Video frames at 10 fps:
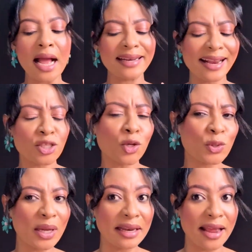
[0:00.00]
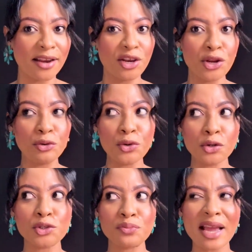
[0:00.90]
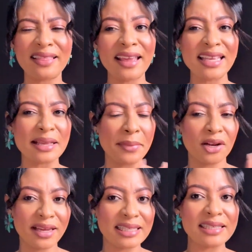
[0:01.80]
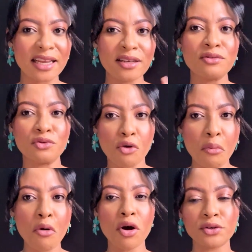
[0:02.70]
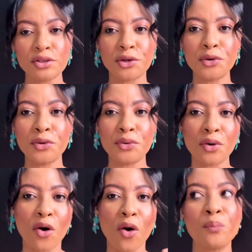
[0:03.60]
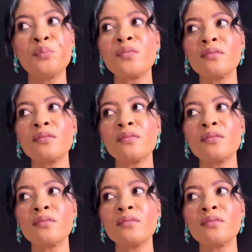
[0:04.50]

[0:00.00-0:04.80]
That is also a new note to me. I think it's a Middle Eastern gourmand, or